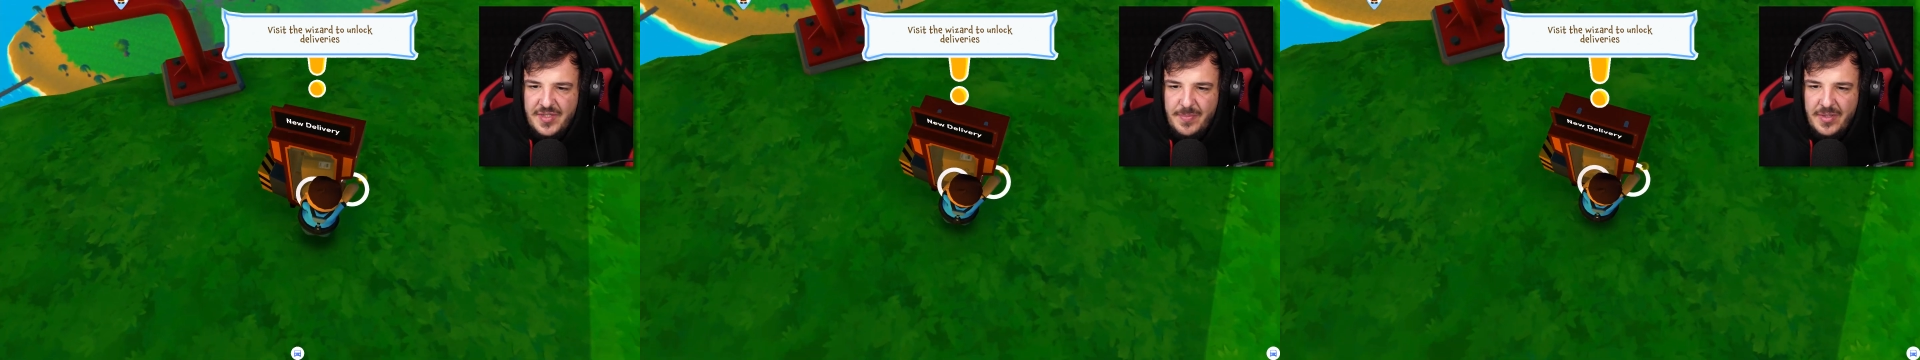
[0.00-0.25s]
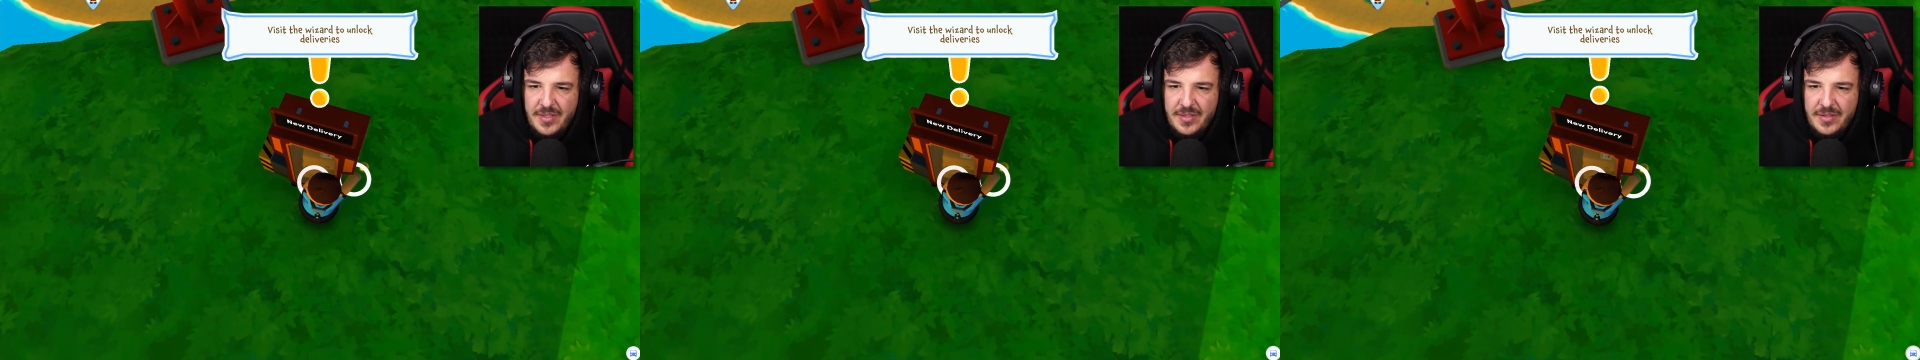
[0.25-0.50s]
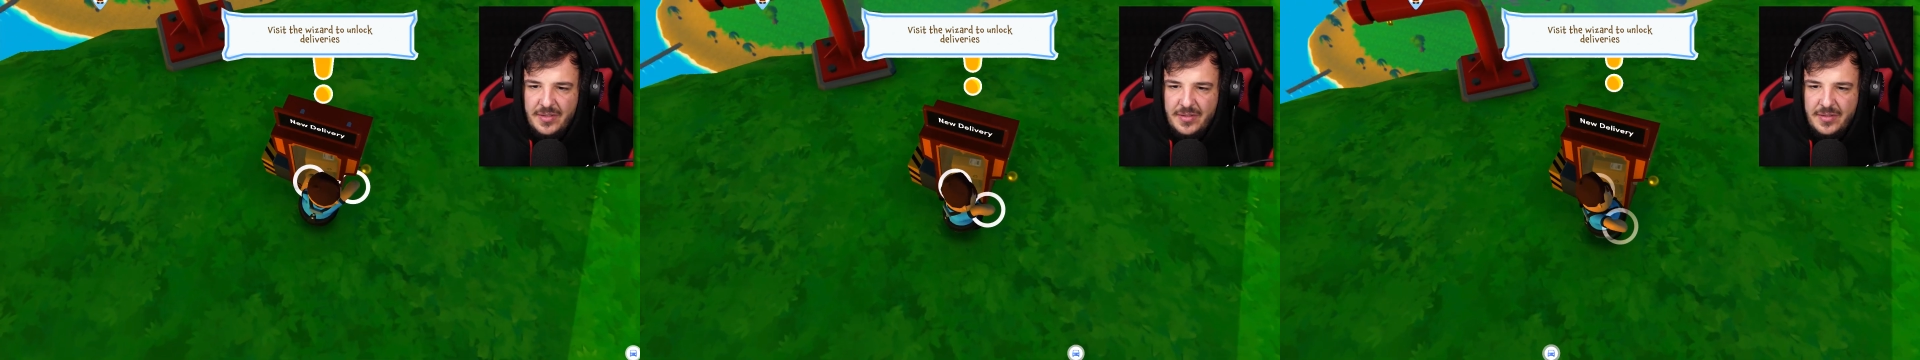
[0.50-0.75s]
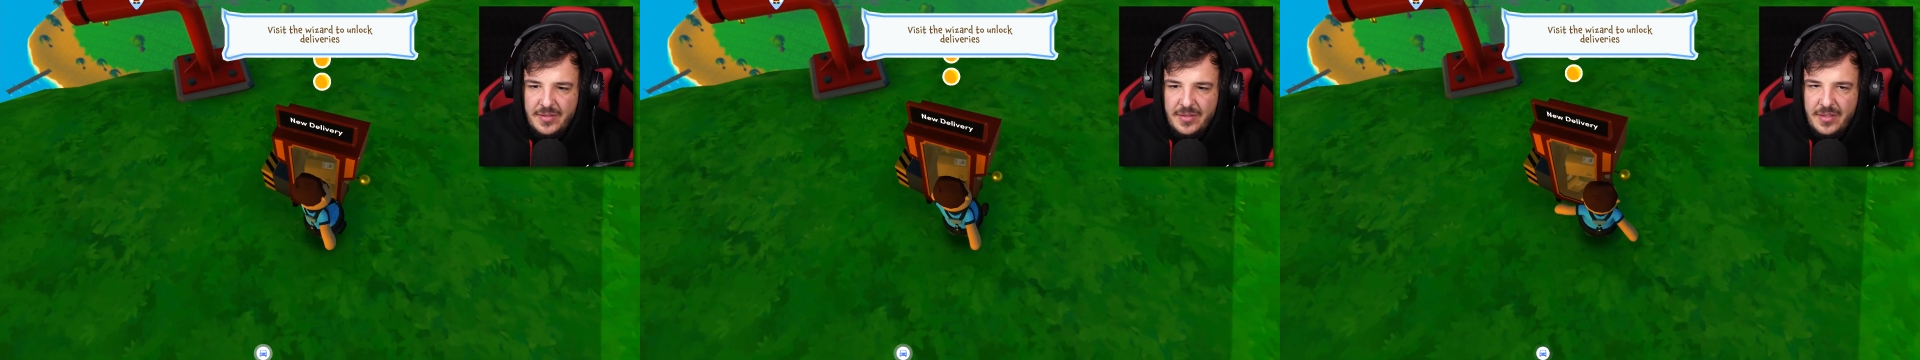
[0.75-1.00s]
I'm down the
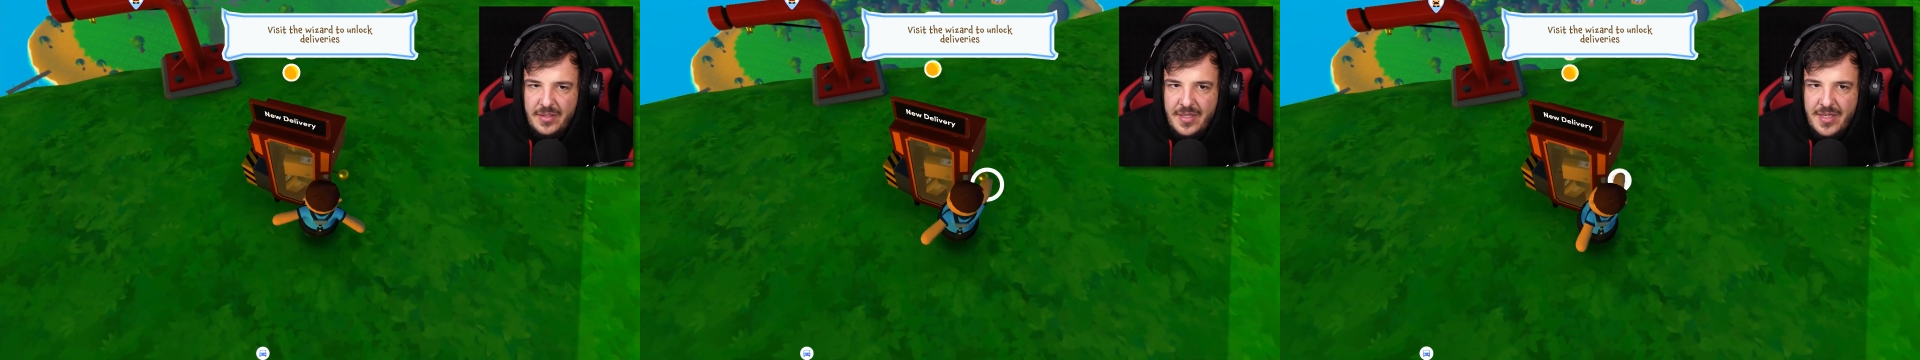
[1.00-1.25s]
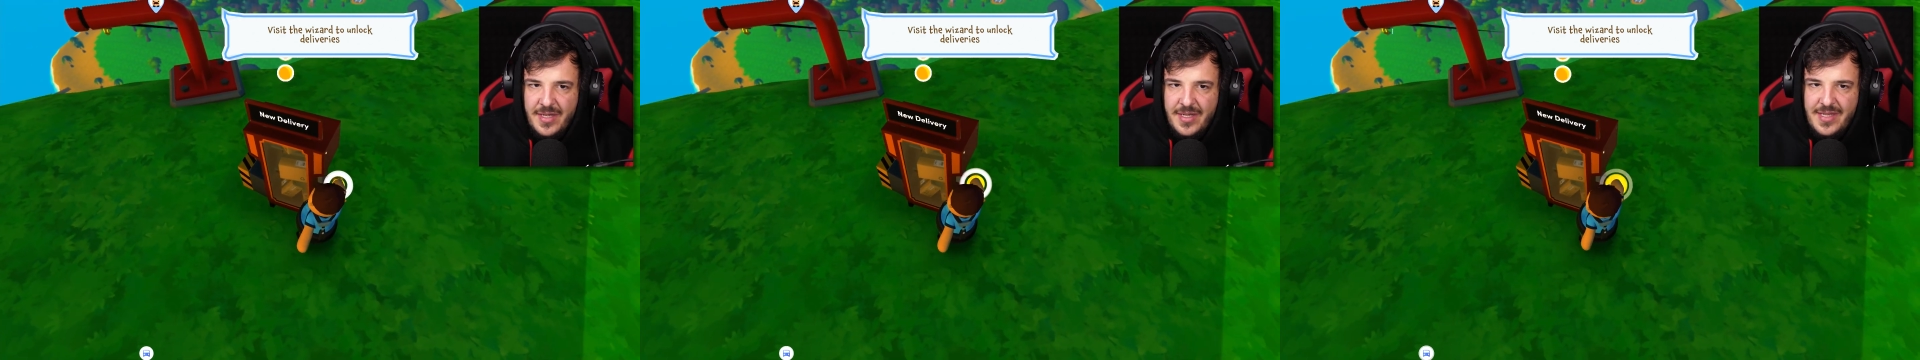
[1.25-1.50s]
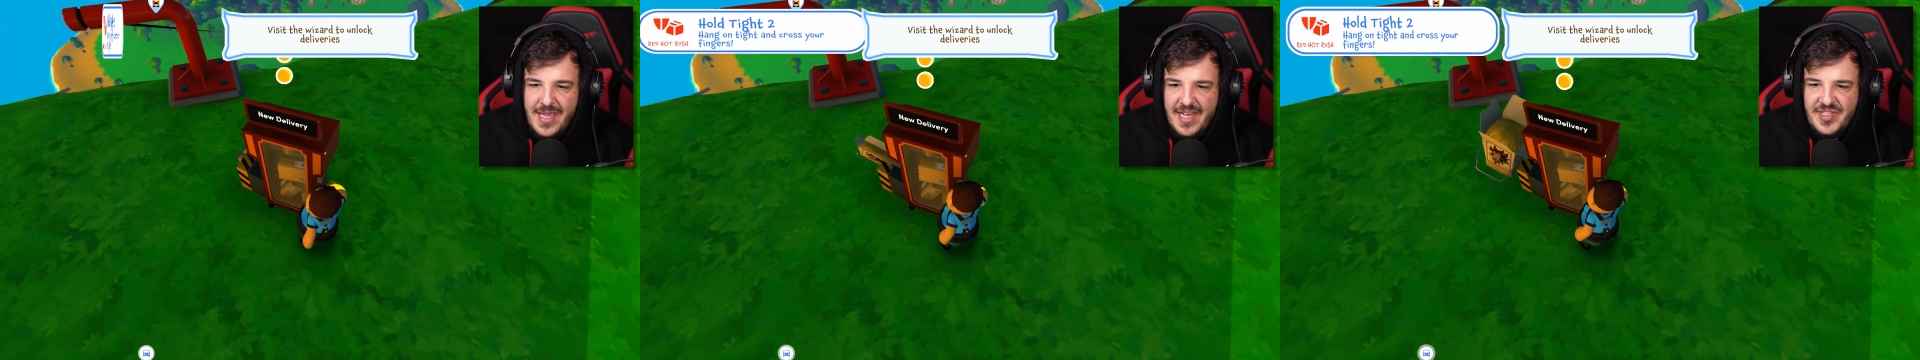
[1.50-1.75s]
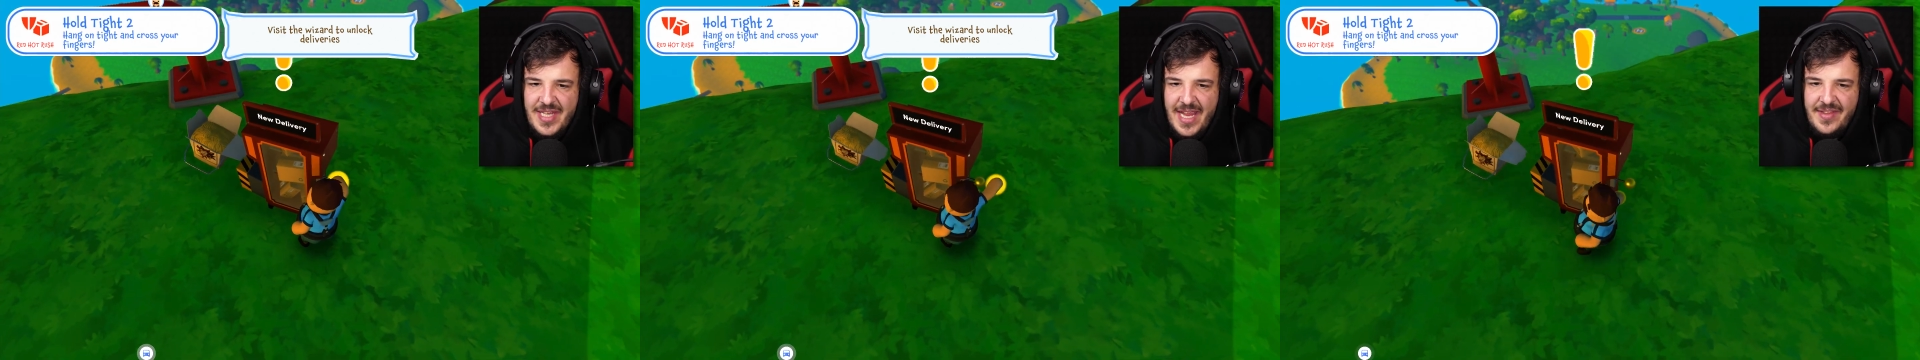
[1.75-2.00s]
bottom of the hill. Yeah,
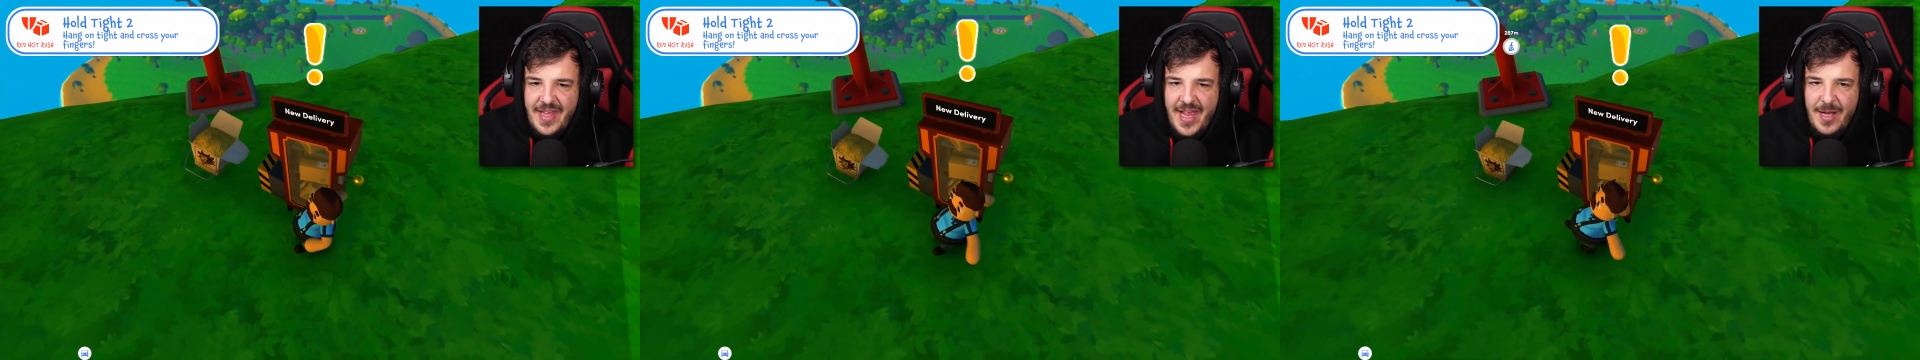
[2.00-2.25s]
stay there.